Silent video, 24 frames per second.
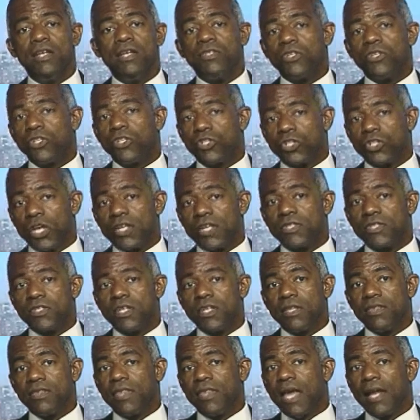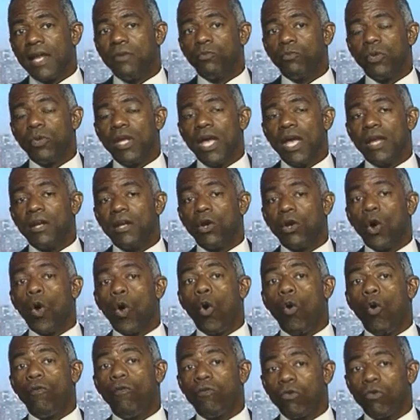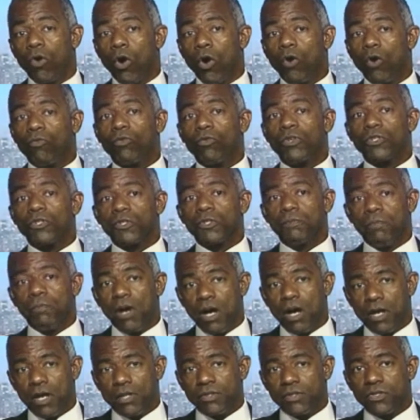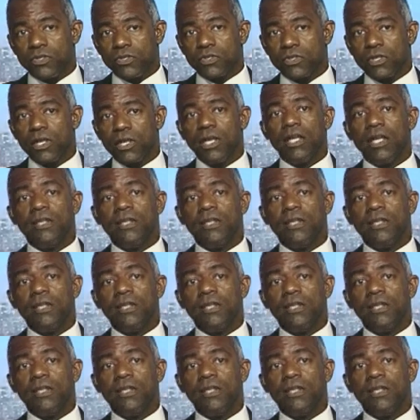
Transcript: suggested that we had an overall response